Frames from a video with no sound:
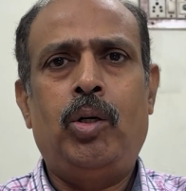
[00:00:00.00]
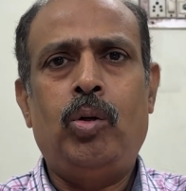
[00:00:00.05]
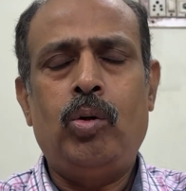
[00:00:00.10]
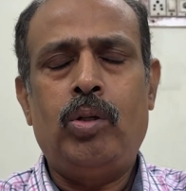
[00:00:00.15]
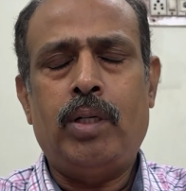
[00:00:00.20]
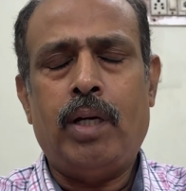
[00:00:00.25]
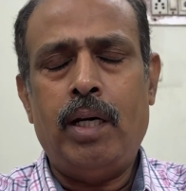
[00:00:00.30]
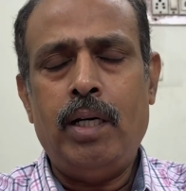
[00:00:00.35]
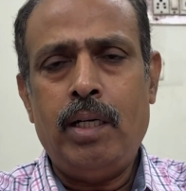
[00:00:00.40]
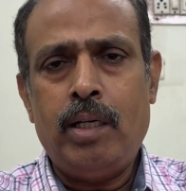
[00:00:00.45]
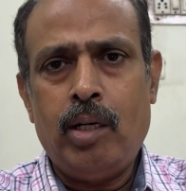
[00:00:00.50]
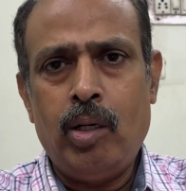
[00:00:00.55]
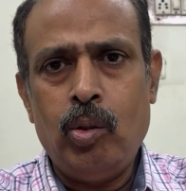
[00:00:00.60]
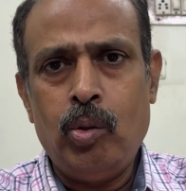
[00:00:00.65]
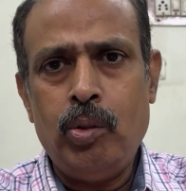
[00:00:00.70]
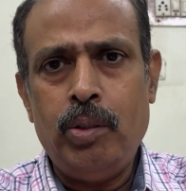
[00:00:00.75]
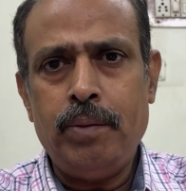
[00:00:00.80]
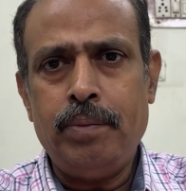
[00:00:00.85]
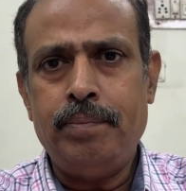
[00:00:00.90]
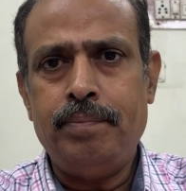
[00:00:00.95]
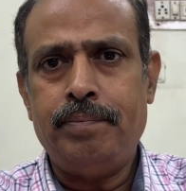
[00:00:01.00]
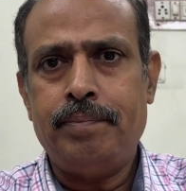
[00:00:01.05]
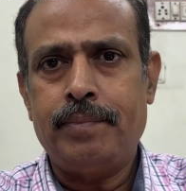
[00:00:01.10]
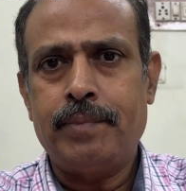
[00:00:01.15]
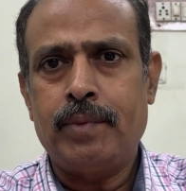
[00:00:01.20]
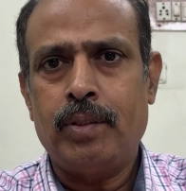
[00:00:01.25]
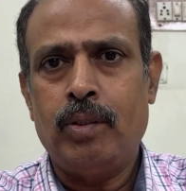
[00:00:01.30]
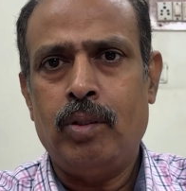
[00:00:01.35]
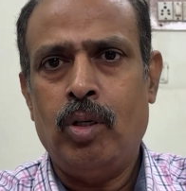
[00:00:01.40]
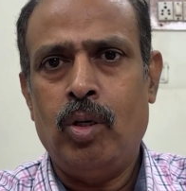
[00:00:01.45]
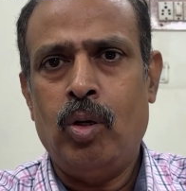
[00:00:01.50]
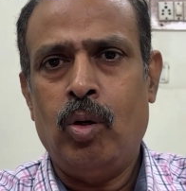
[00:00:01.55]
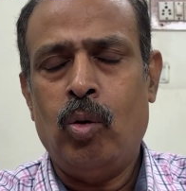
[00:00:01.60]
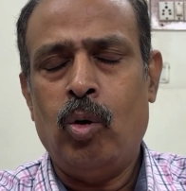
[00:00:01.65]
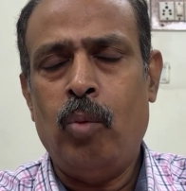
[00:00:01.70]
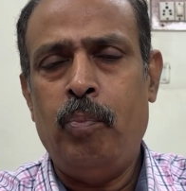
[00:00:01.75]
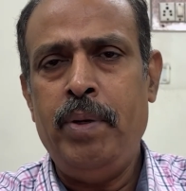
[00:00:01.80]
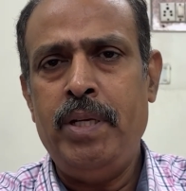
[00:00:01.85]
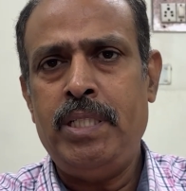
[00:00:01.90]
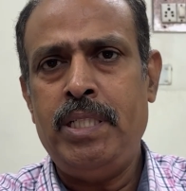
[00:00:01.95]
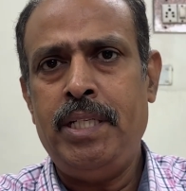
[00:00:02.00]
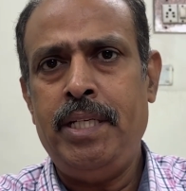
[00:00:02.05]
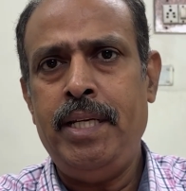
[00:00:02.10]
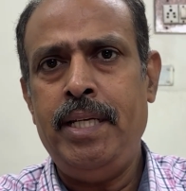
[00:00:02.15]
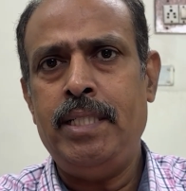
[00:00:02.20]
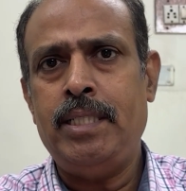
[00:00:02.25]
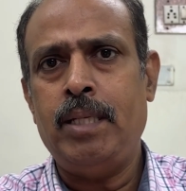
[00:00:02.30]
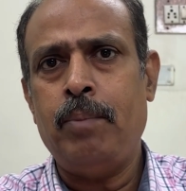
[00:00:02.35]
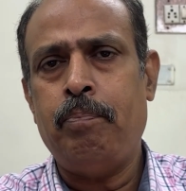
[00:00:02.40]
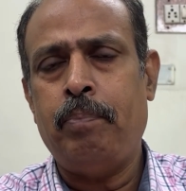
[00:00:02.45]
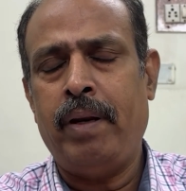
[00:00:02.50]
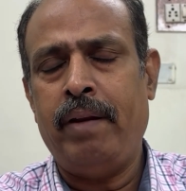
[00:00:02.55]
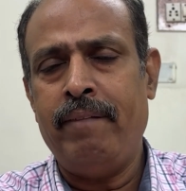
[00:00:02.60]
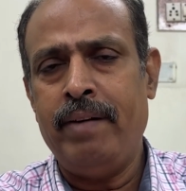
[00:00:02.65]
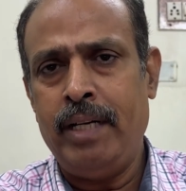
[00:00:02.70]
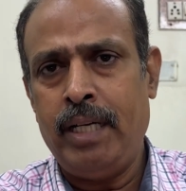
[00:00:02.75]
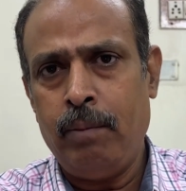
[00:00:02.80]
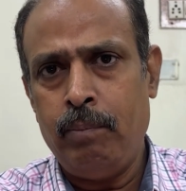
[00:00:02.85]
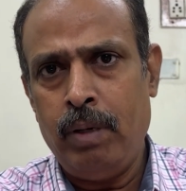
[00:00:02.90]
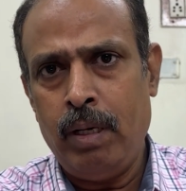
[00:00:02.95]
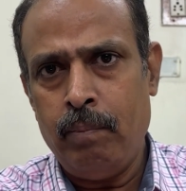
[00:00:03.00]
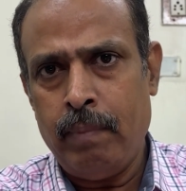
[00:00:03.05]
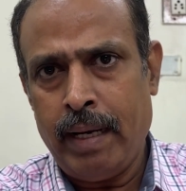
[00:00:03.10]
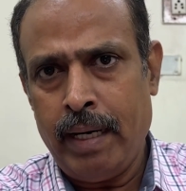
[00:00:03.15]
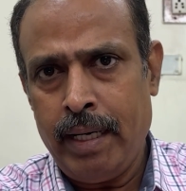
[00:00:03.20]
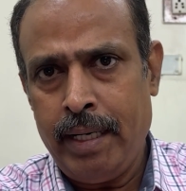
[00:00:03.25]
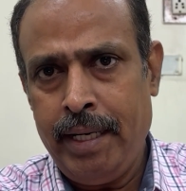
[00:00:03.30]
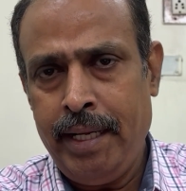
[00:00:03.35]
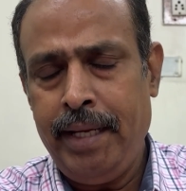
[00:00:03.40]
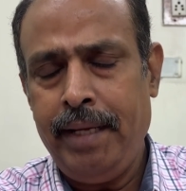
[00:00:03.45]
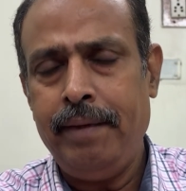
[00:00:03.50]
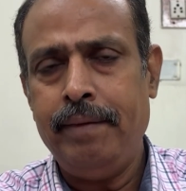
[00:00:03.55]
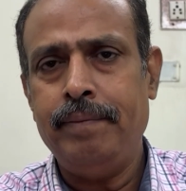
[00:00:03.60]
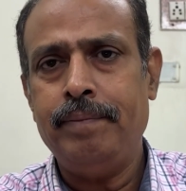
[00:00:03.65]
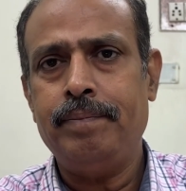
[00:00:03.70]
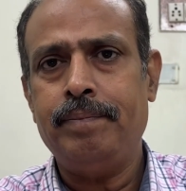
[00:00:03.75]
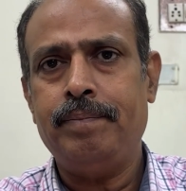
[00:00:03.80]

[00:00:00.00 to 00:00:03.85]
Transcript: To conclude, obesity is a preventable malady.